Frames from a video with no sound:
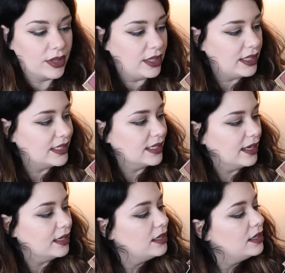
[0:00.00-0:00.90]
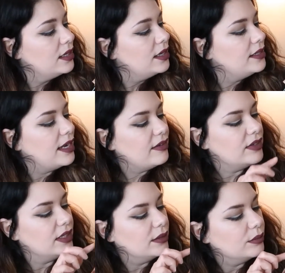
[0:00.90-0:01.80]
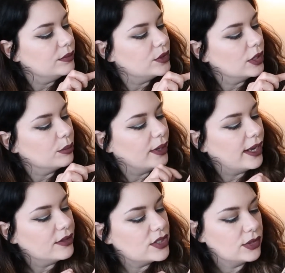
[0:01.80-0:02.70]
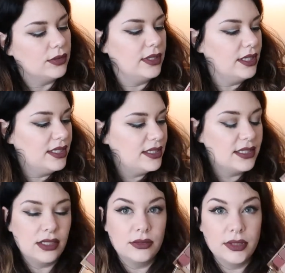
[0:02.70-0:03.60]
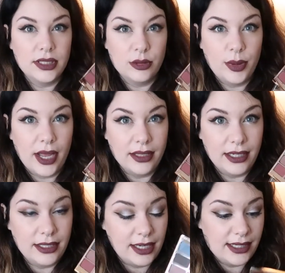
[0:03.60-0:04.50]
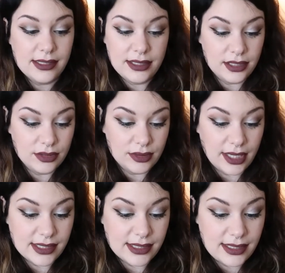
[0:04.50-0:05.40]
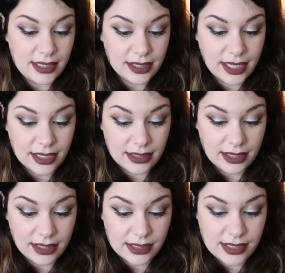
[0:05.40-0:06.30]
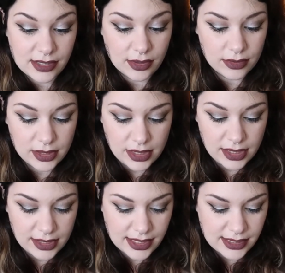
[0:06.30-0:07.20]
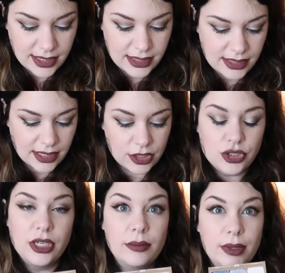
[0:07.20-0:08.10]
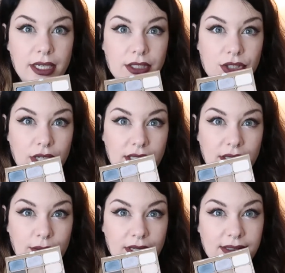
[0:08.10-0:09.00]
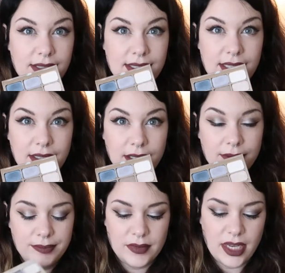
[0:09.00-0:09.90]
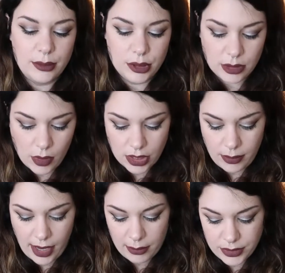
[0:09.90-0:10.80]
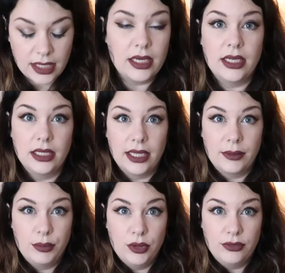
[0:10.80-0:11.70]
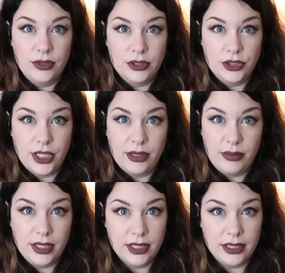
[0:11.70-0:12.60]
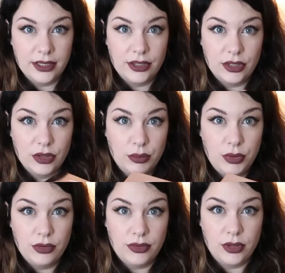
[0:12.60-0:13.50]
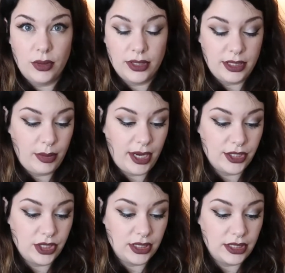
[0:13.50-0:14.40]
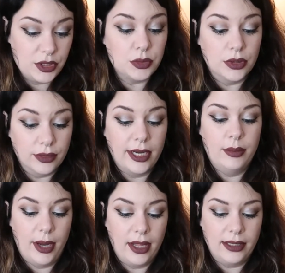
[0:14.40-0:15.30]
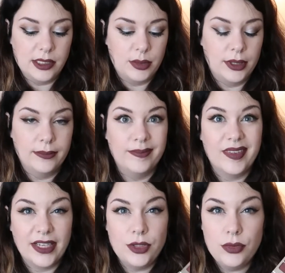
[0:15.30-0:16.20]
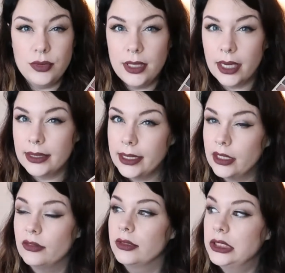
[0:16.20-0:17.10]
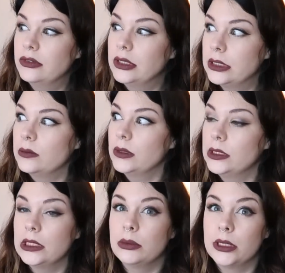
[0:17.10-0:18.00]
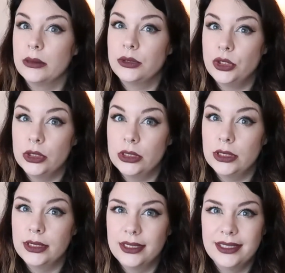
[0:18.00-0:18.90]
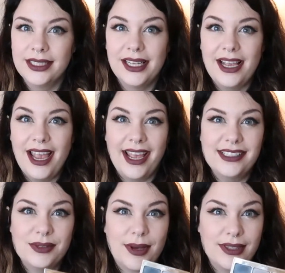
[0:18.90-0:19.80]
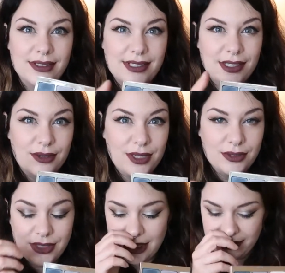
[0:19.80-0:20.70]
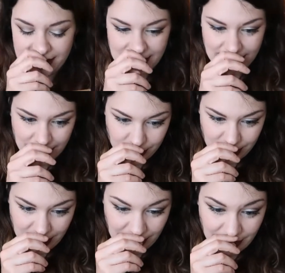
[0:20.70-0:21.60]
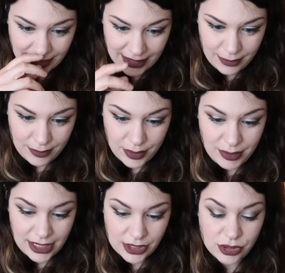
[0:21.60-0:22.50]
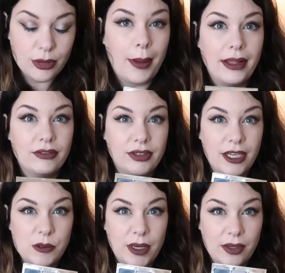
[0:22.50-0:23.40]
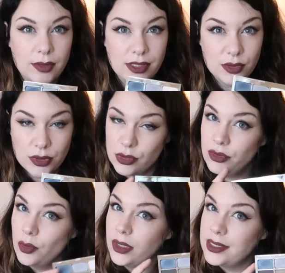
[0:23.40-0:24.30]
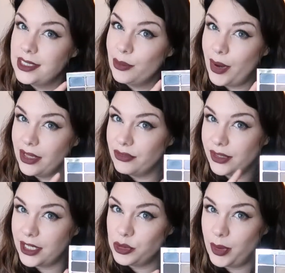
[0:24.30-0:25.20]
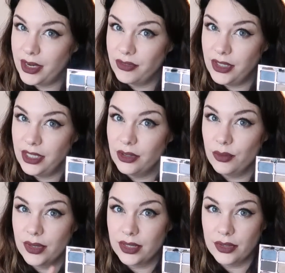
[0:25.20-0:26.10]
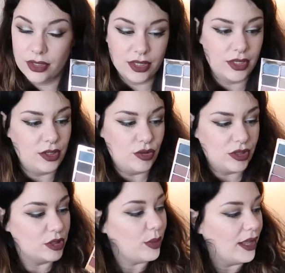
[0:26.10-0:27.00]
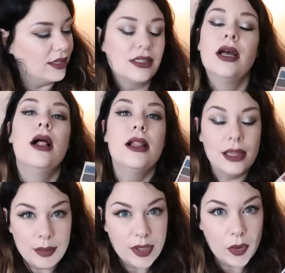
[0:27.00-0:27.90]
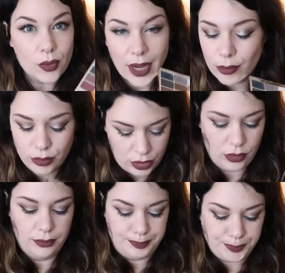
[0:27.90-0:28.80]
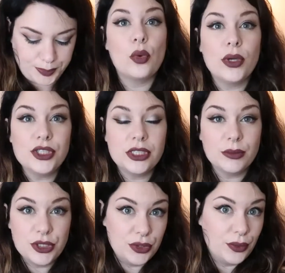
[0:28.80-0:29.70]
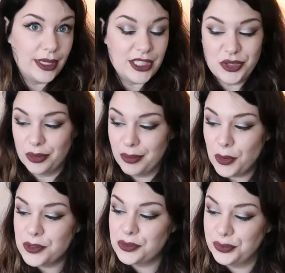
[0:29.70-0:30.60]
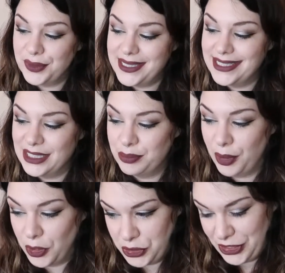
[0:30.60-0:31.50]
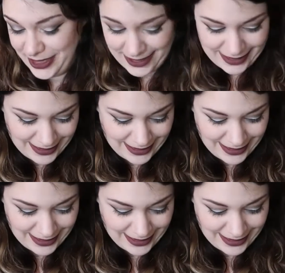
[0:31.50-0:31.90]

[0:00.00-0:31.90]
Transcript: with these navy and dark brown. So this is still a really good palette, and it has, you know, it has Stila Kitten in it, so that's that champagne shade that made Stila kind of put them on the map. And like beautiful giant mirror, beautiful quality packaging. Like these were great palettes, but I do not kind of reach for this as much as I perhaps should. Hence why there's no huge divots in them. But I've been meaning to do a palette flashback with this one. So if you want to see a palette flashback video with a look using this palette, let me know down below. Question number 2 is your most recent purchase.